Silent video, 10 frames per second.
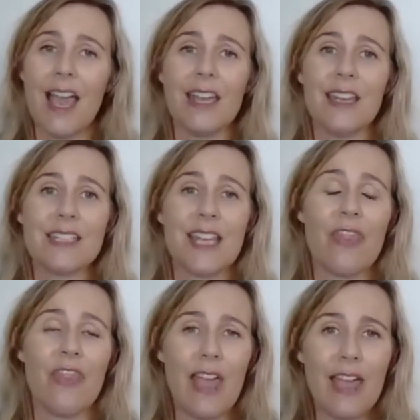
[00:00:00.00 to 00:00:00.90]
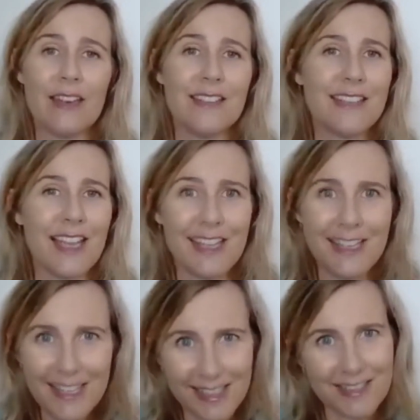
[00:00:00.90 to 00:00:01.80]
and that is a
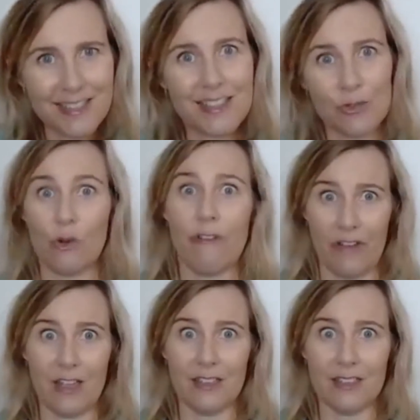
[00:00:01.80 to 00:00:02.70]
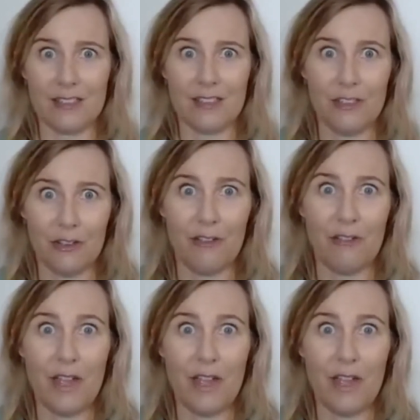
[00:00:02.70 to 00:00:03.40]
yeast or a fungus,